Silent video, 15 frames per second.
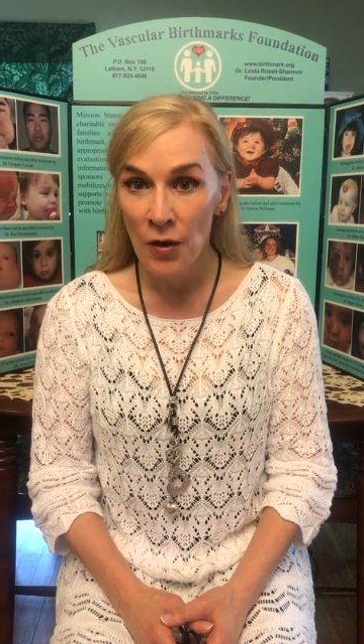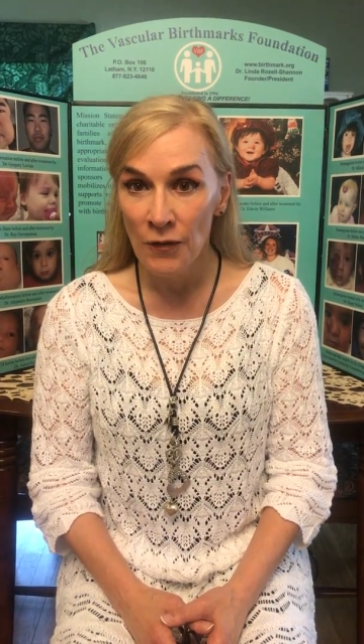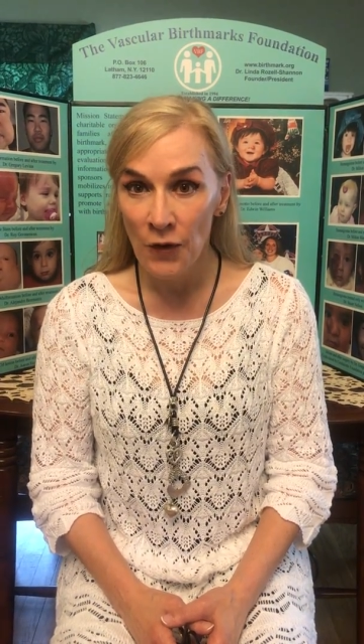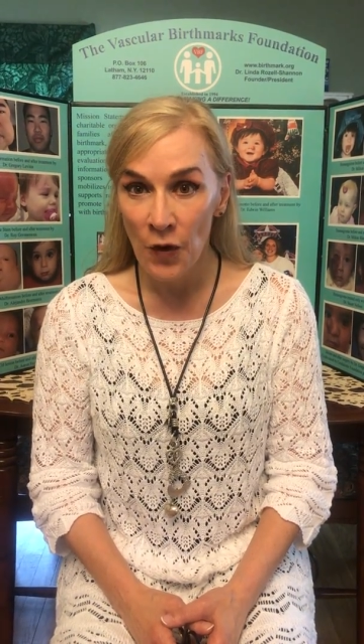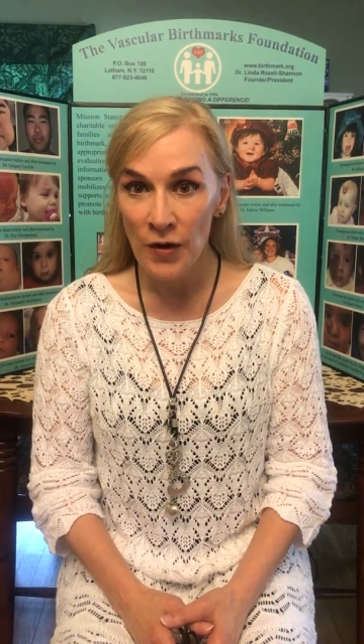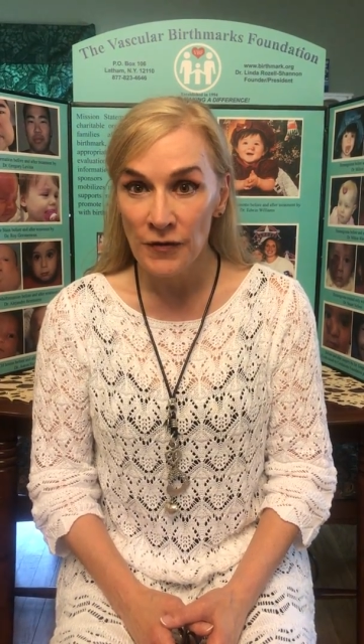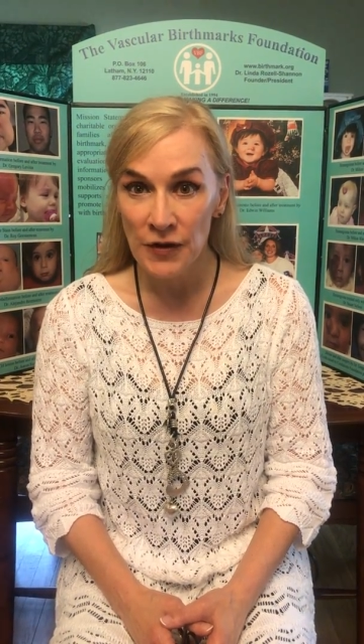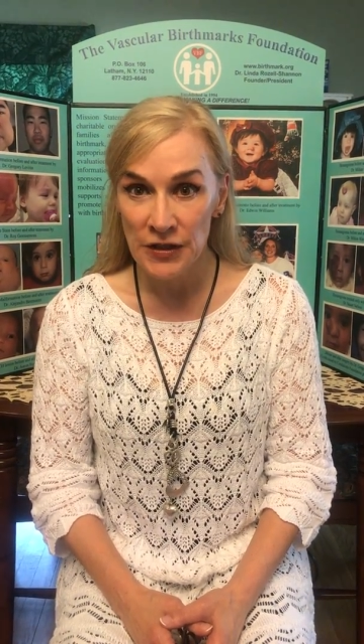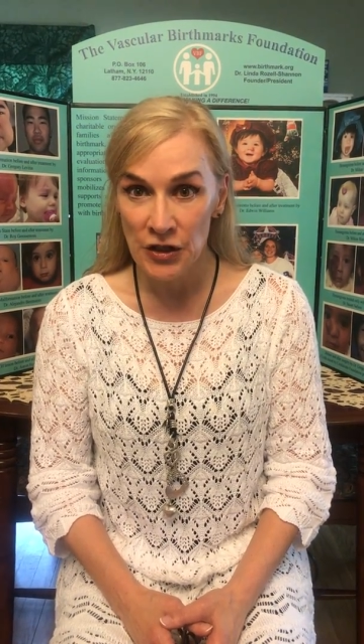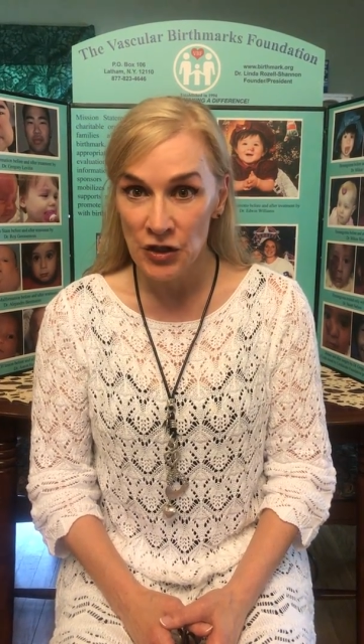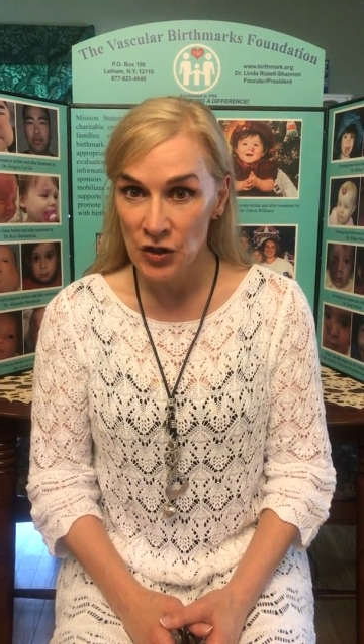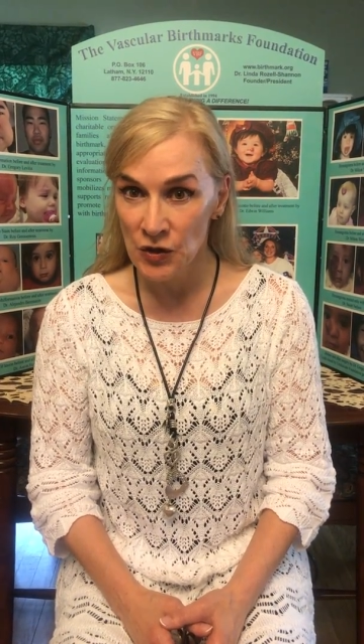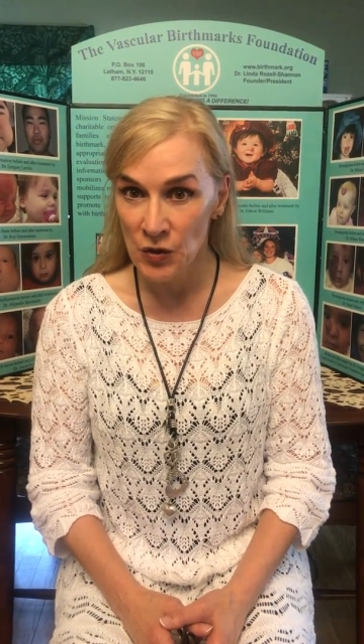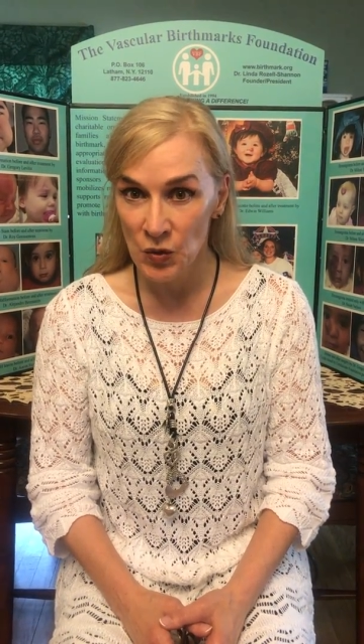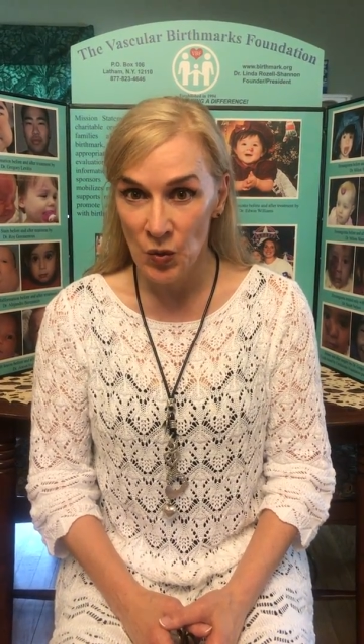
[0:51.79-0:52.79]
for
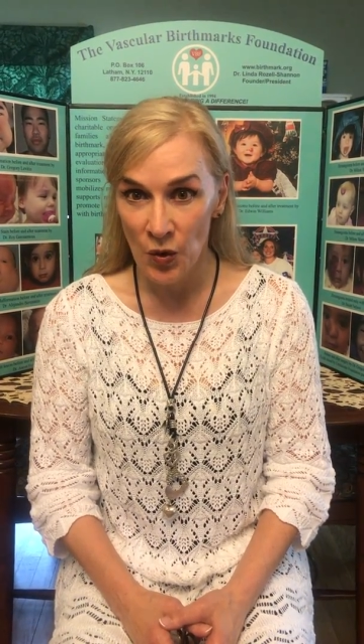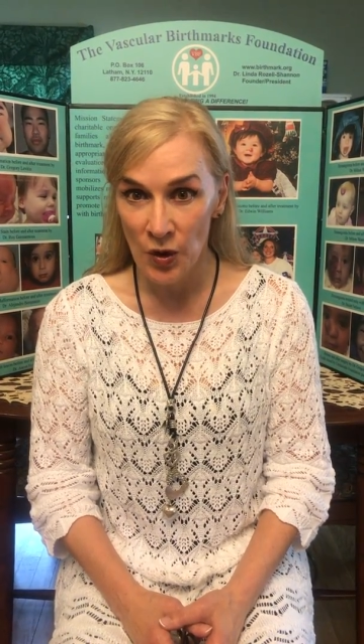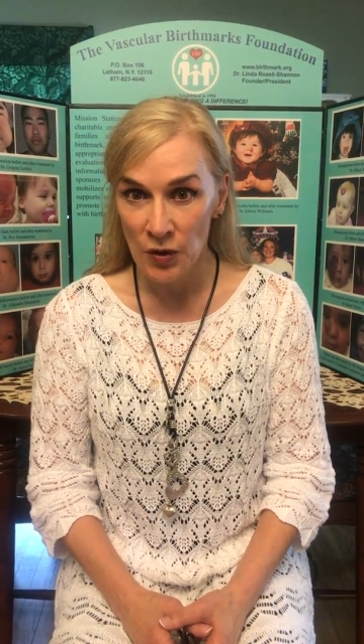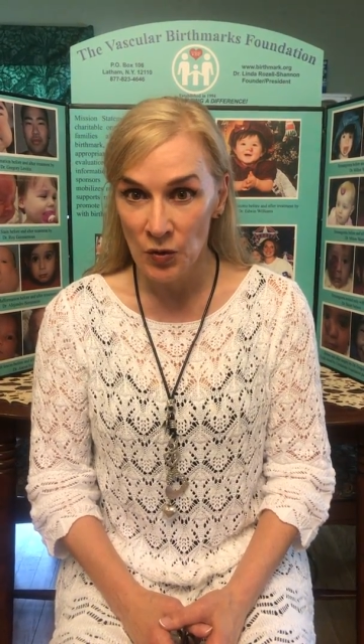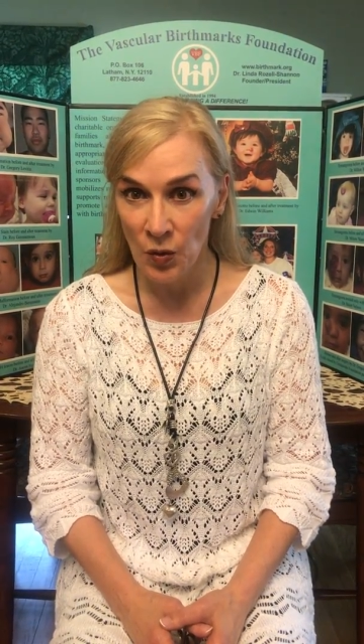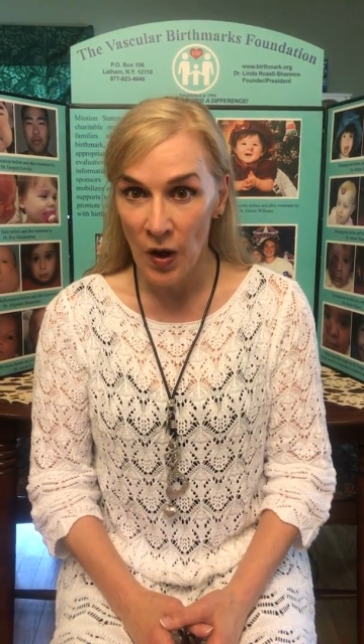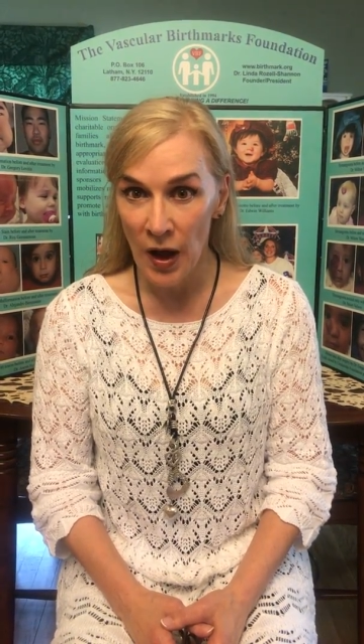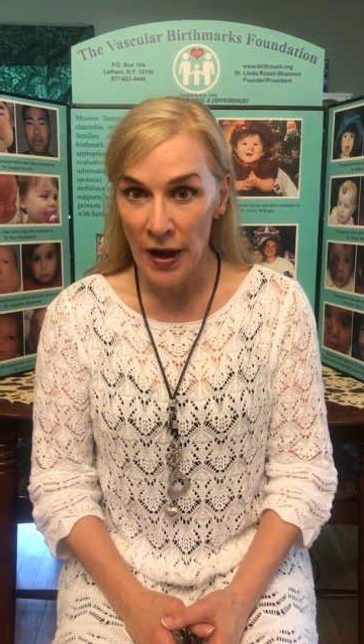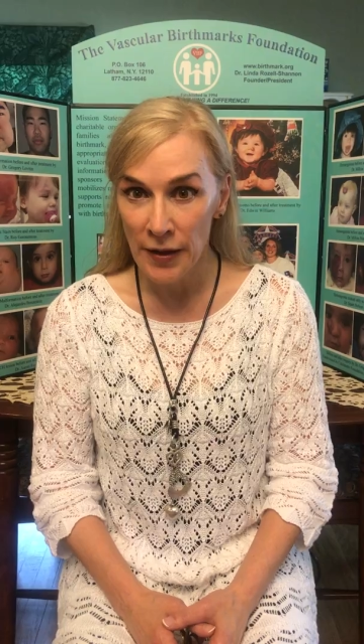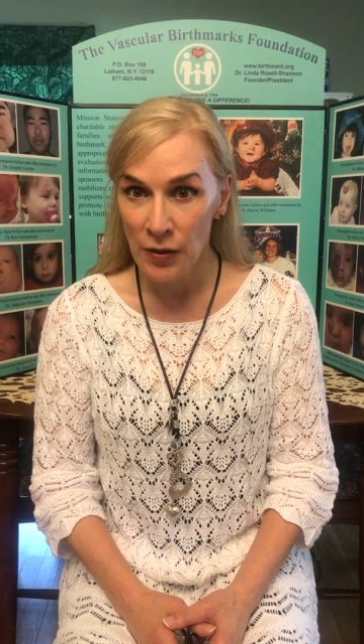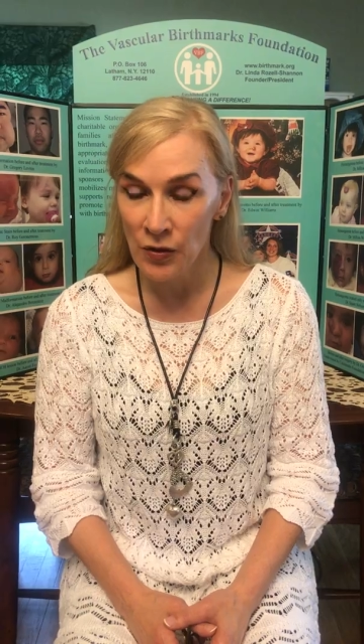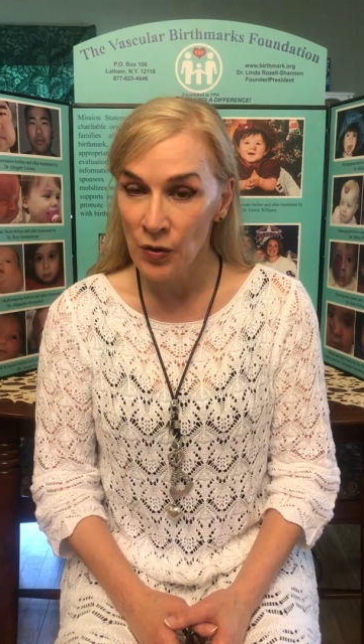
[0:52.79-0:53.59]
physicians worldwide.